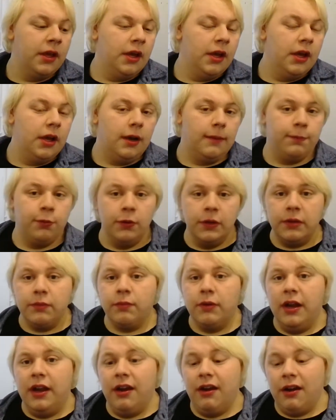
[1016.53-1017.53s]
A point
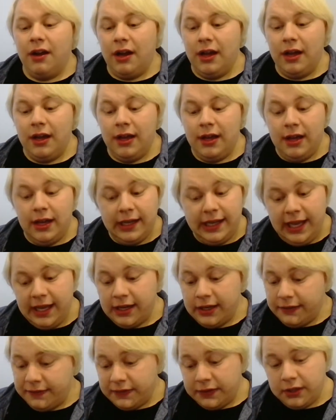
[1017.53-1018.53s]
where, again,
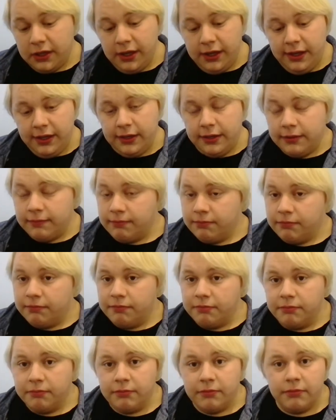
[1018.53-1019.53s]
I've started
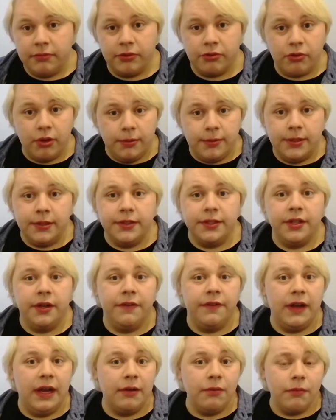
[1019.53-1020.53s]
scripting stuff
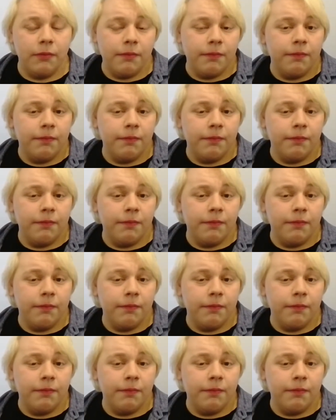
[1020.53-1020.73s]
out.